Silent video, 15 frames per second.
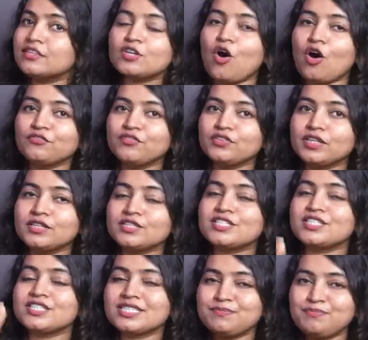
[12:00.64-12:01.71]
the confidence
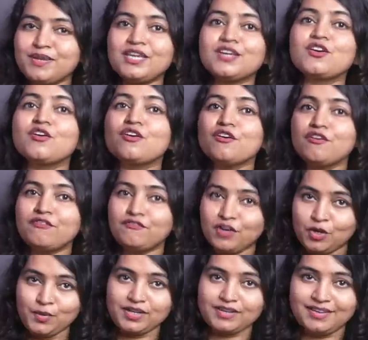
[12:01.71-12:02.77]
to speak
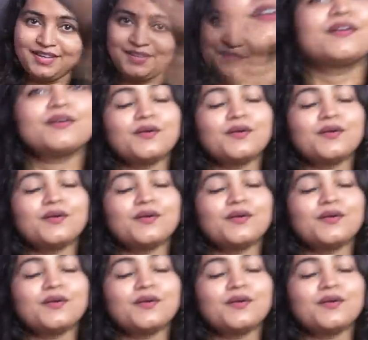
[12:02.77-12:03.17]
fluently.